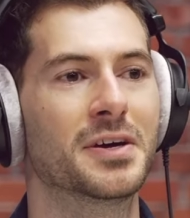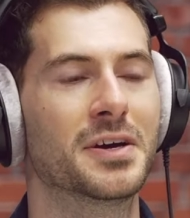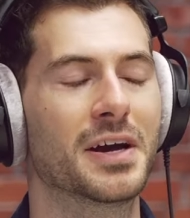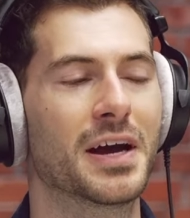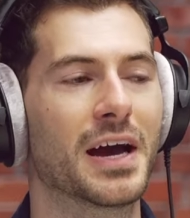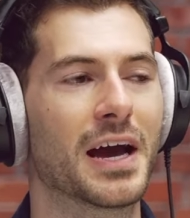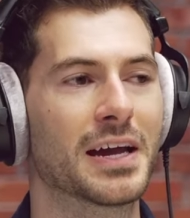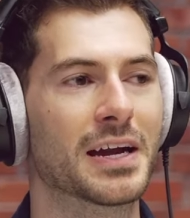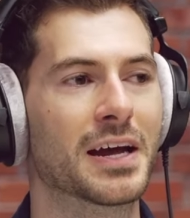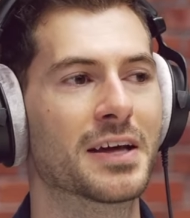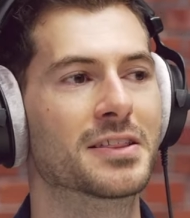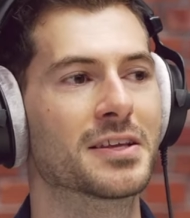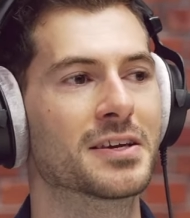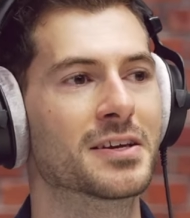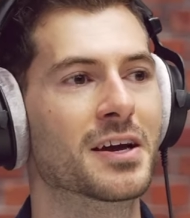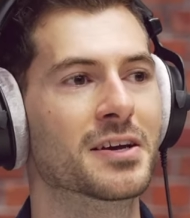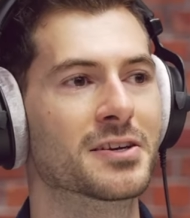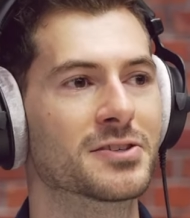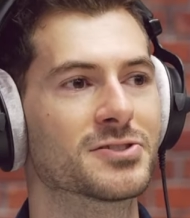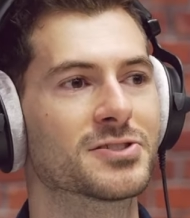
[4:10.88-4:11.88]
Yeah. And I think
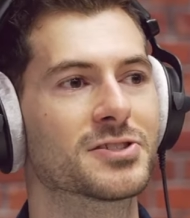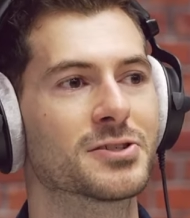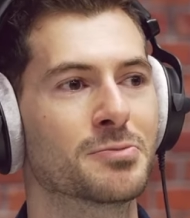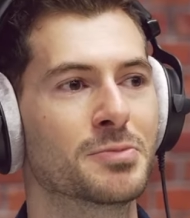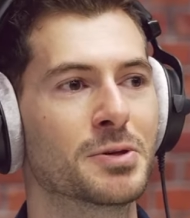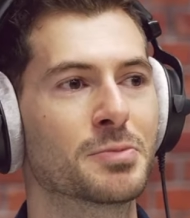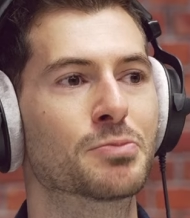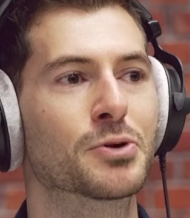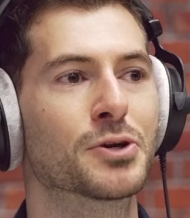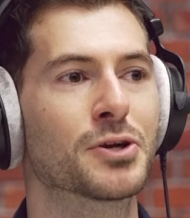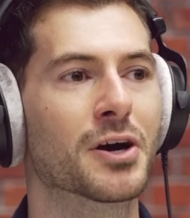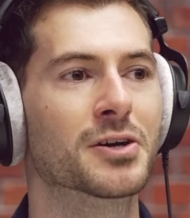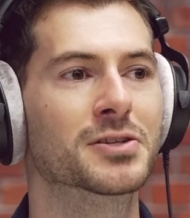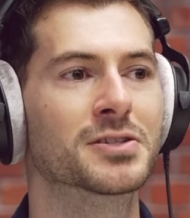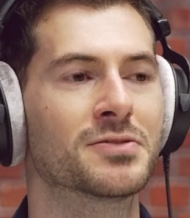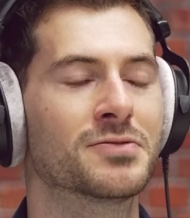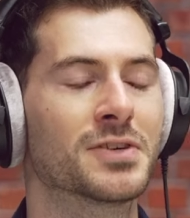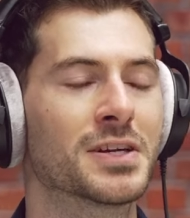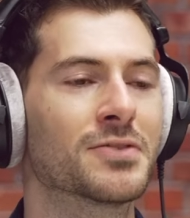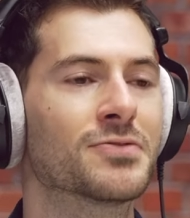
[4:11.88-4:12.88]
I can still be
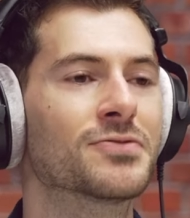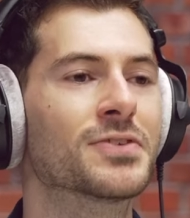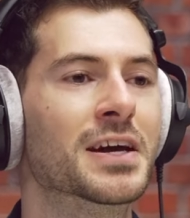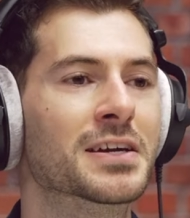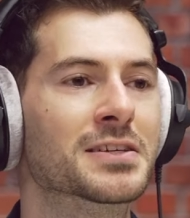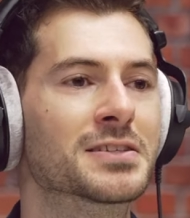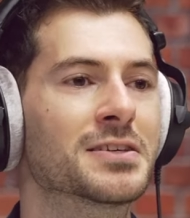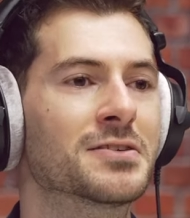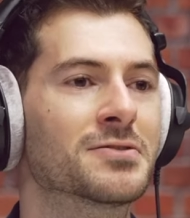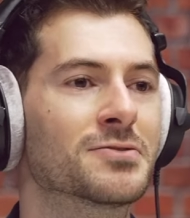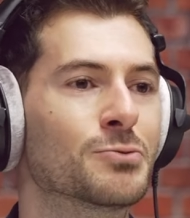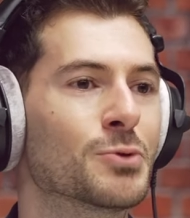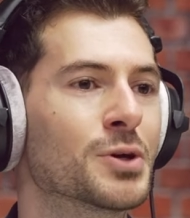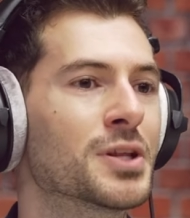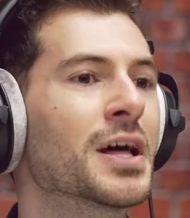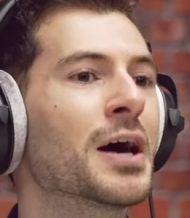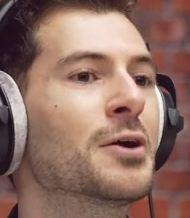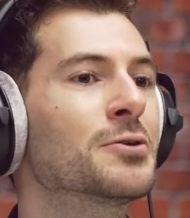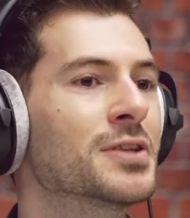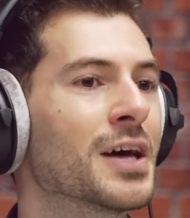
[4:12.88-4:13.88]
productive and effective
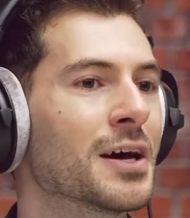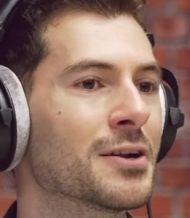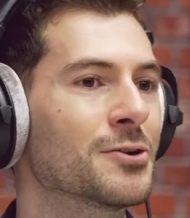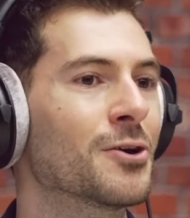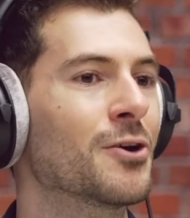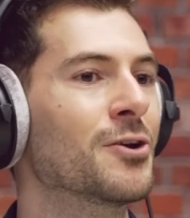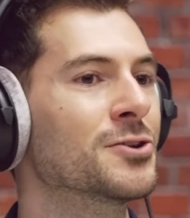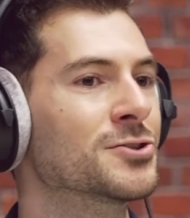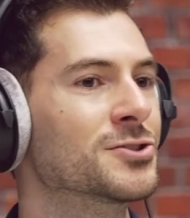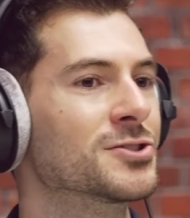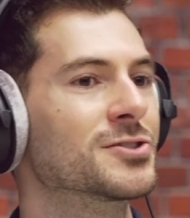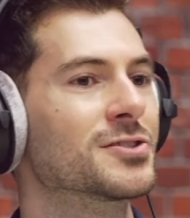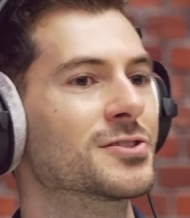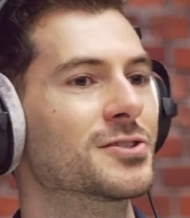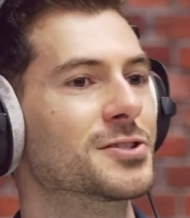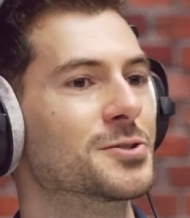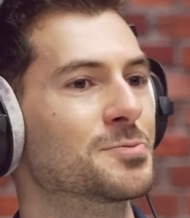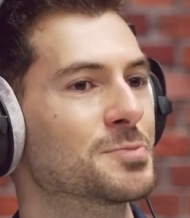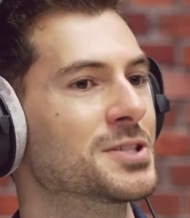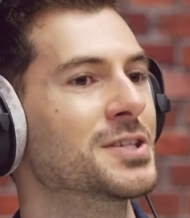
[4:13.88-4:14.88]
without that knowledge
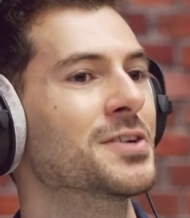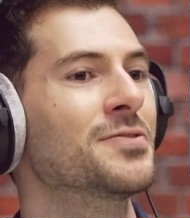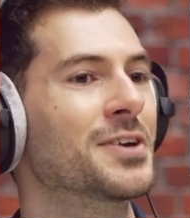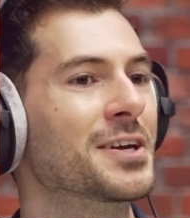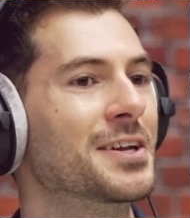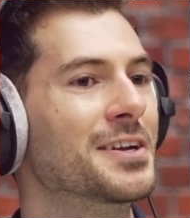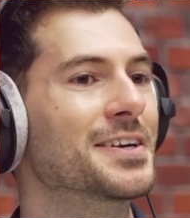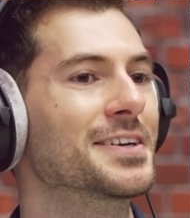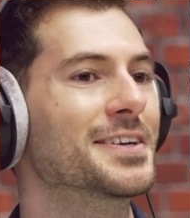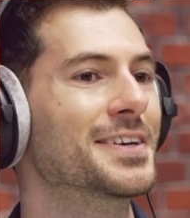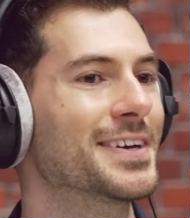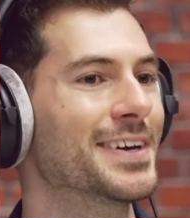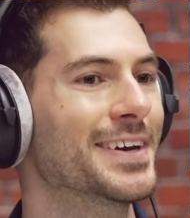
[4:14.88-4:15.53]
specifically.